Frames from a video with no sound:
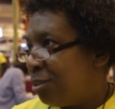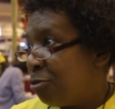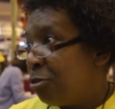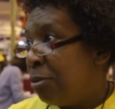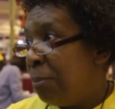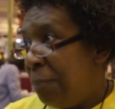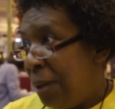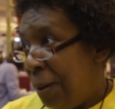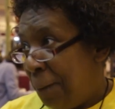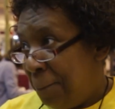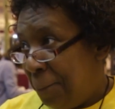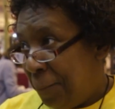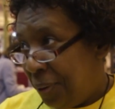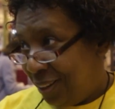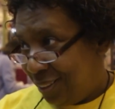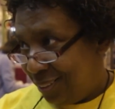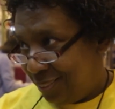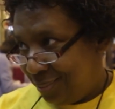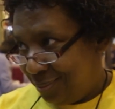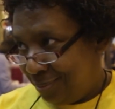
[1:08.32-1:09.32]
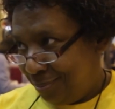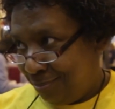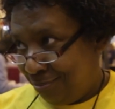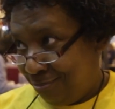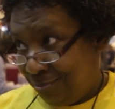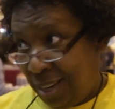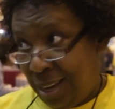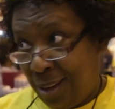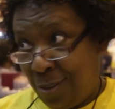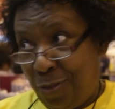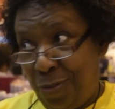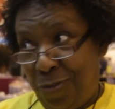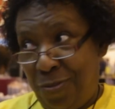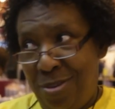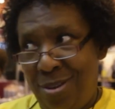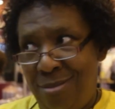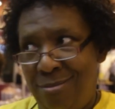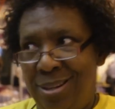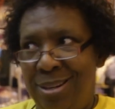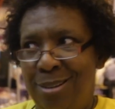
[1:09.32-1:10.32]
remember, Mark
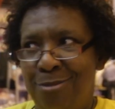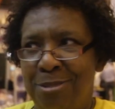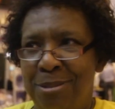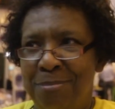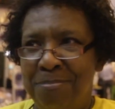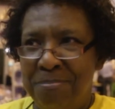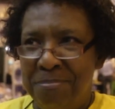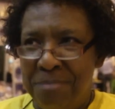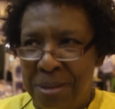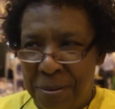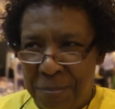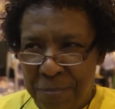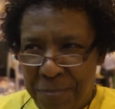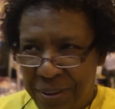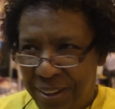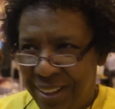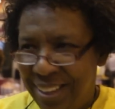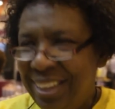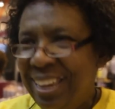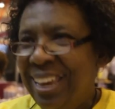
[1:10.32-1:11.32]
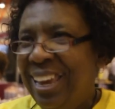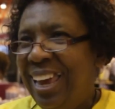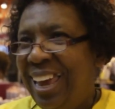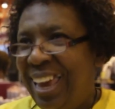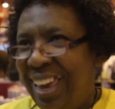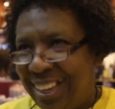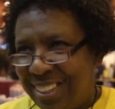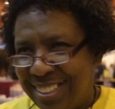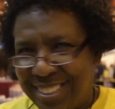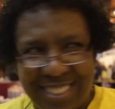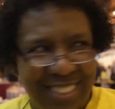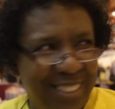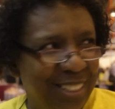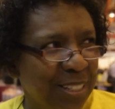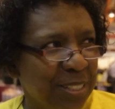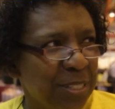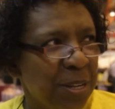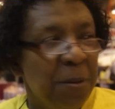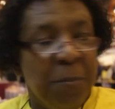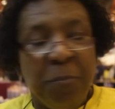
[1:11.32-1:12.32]
Finley, remember, excellent.
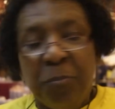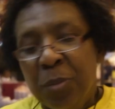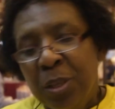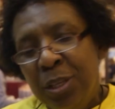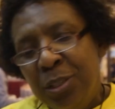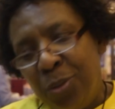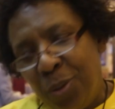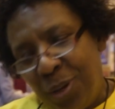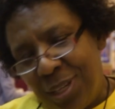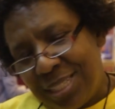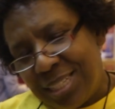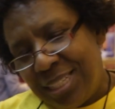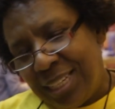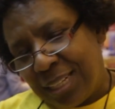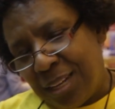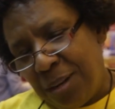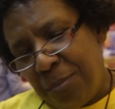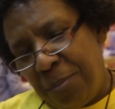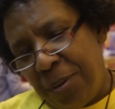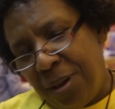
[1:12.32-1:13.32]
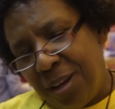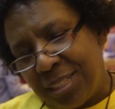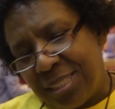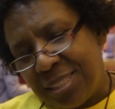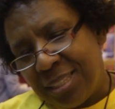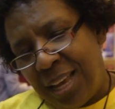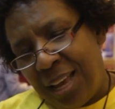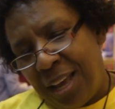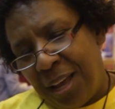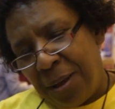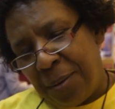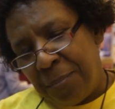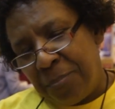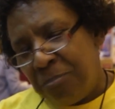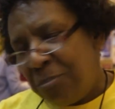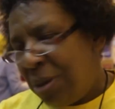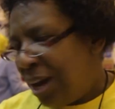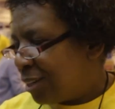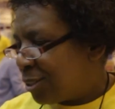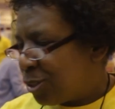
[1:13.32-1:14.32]
Those little books,
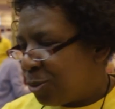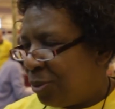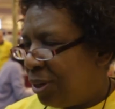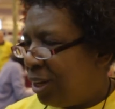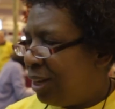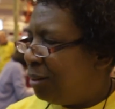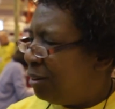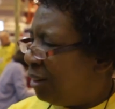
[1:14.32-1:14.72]
Maxwell